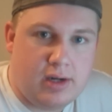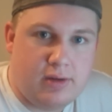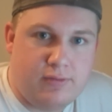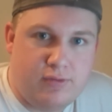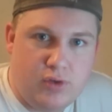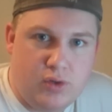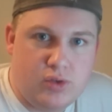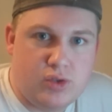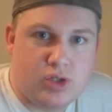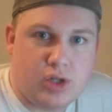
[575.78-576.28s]

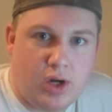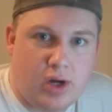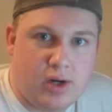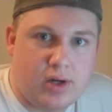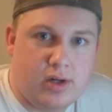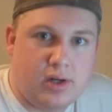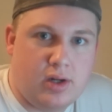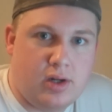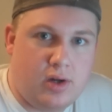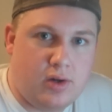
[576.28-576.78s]
food
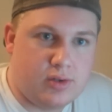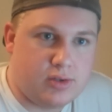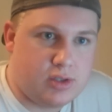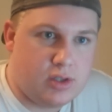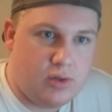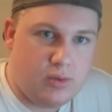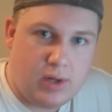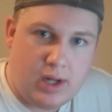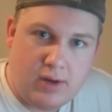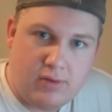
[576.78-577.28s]
chart,
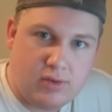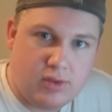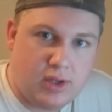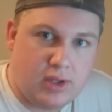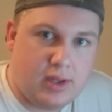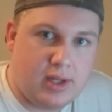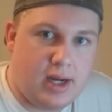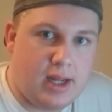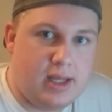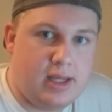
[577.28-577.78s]
also
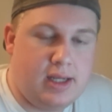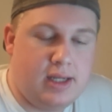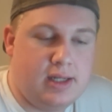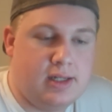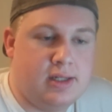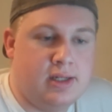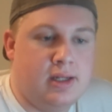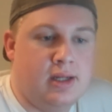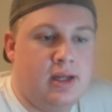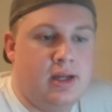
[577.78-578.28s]
everything that I
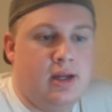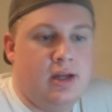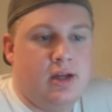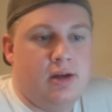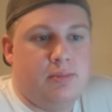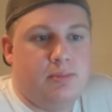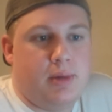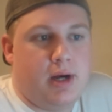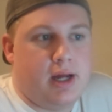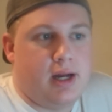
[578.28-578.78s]
eat.
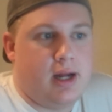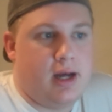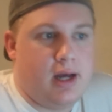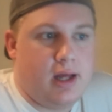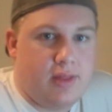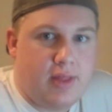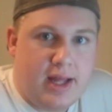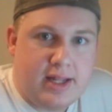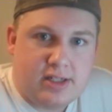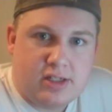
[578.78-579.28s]

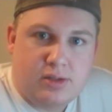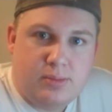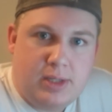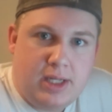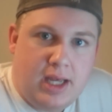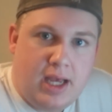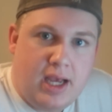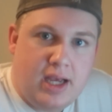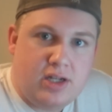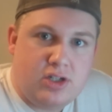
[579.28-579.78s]
But that's going to
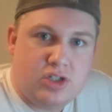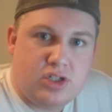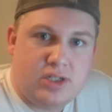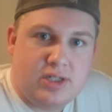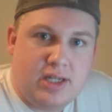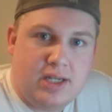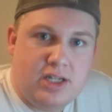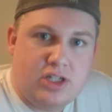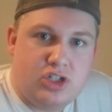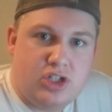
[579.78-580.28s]
be
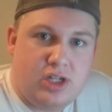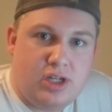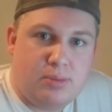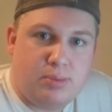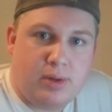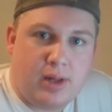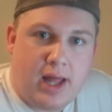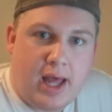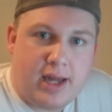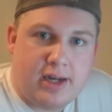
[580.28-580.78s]

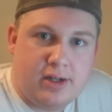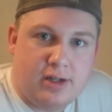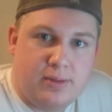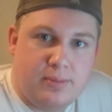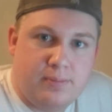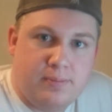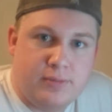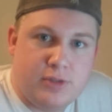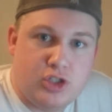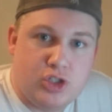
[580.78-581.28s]

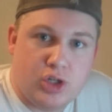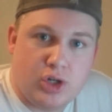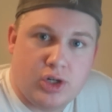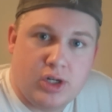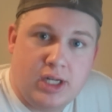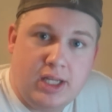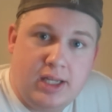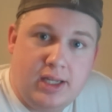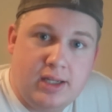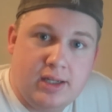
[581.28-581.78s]

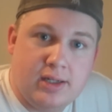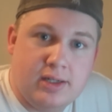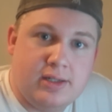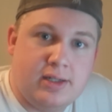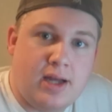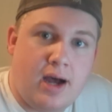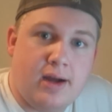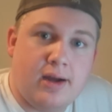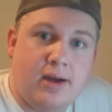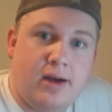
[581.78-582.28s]

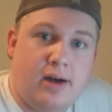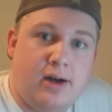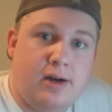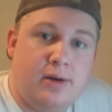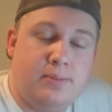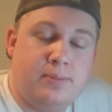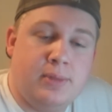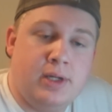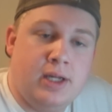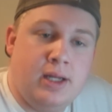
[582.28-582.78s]

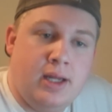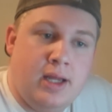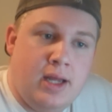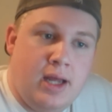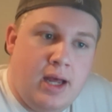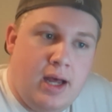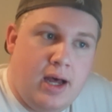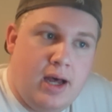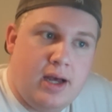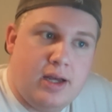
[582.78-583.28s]
hcgplatinumjourney.com.
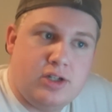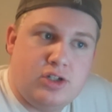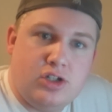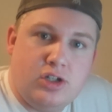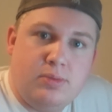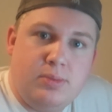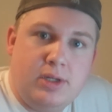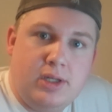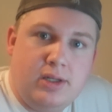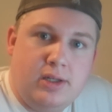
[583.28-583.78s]
It
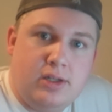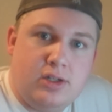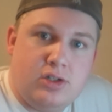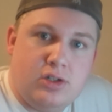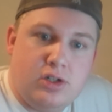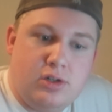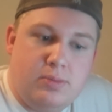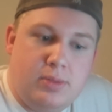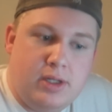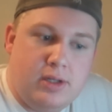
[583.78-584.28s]
should
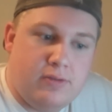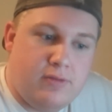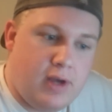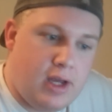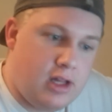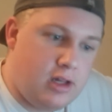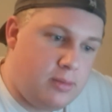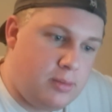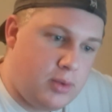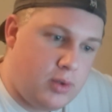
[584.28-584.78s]
be
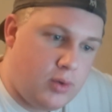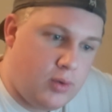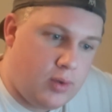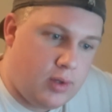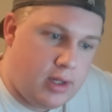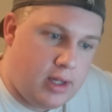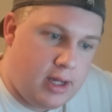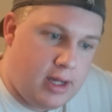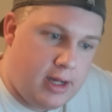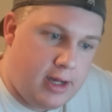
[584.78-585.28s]

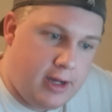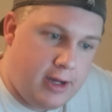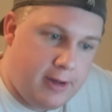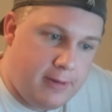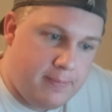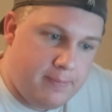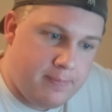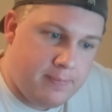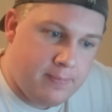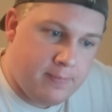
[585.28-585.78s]

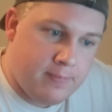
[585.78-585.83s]
available,